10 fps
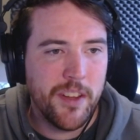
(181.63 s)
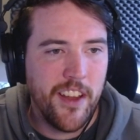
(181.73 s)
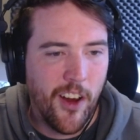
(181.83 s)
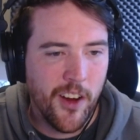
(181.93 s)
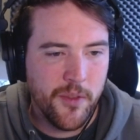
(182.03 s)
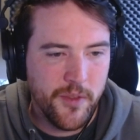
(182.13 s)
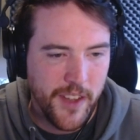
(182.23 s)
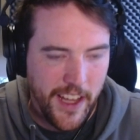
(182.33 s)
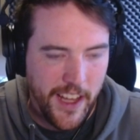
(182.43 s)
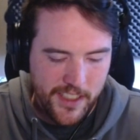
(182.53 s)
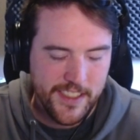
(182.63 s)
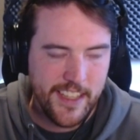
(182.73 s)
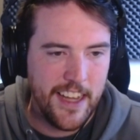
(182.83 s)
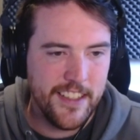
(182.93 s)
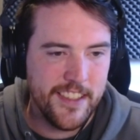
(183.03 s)
arc flail, because
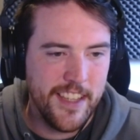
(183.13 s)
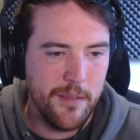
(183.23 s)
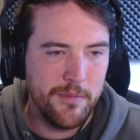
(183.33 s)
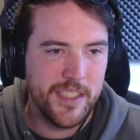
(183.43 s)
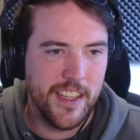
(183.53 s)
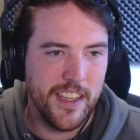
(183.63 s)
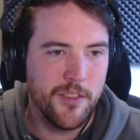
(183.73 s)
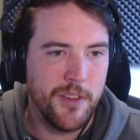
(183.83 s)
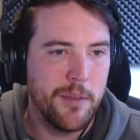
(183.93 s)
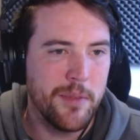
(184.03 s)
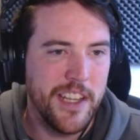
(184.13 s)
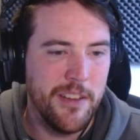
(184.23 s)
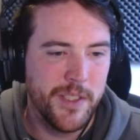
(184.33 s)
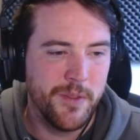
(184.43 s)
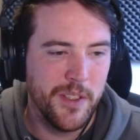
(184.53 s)
that seems incredibly
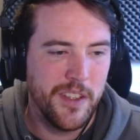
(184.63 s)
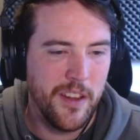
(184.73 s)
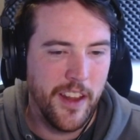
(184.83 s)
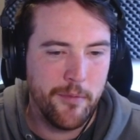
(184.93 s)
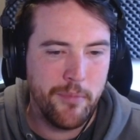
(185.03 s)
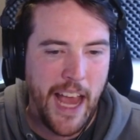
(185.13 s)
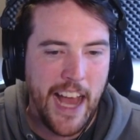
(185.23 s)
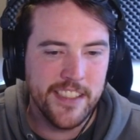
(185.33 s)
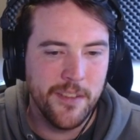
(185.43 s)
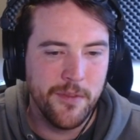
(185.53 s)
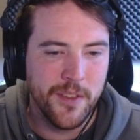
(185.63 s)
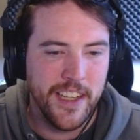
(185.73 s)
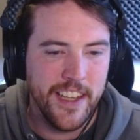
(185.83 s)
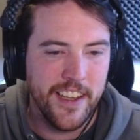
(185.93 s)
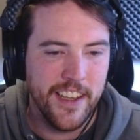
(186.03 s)
useful to like
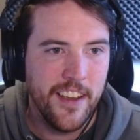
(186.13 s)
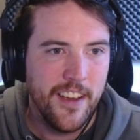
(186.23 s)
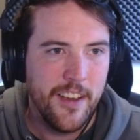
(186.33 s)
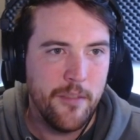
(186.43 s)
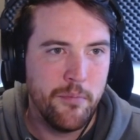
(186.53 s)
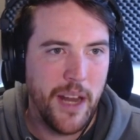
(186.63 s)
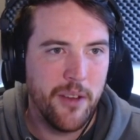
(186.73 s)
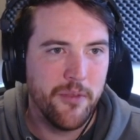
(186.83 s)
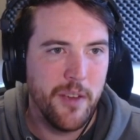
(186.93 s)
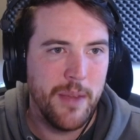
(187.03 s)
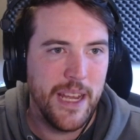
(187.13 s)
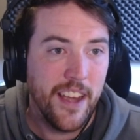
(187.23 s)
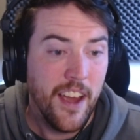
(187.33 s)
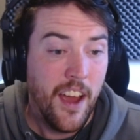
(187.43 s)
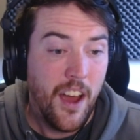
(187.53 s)
passively benefit me.
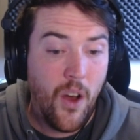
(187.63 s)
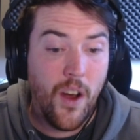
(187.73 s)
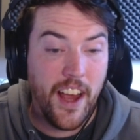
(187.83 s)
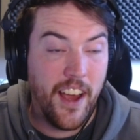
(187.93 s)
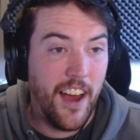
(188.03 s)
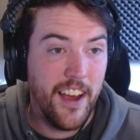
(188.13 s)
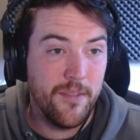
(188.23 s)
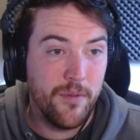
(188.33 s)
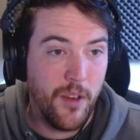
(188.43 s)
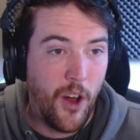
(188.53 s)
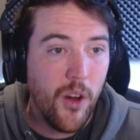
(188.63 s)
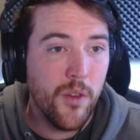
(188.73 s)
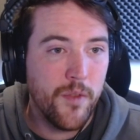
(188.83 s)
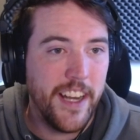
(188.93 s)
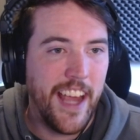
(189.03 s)
Oh, I
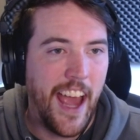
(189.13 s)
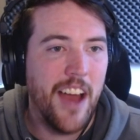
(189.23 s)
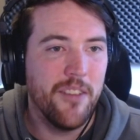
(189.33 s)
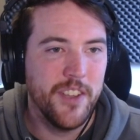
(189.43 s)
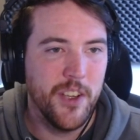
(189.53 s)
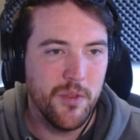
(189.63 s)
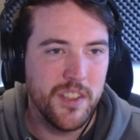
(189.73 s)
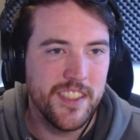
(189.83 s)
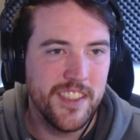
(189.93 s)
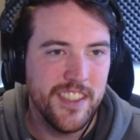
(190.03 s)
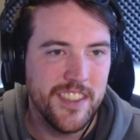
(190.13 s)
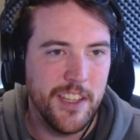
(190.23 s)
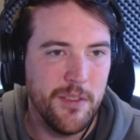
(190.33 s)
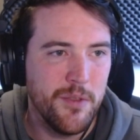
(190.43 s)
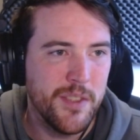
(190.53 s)
already have nukes. So you
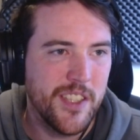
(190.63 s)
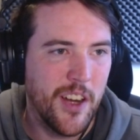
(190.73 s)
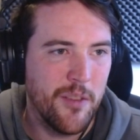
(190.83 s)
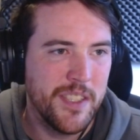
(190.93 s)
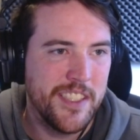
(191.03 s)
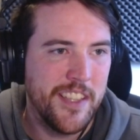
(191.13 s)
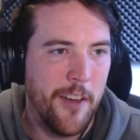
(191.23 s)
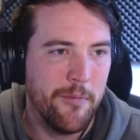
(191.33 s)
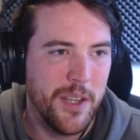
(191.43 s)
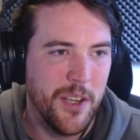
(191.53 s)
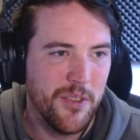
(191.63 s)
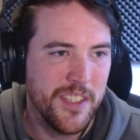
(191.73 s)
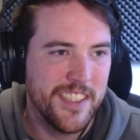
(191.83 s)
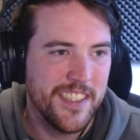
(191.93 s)
do start with some nukes.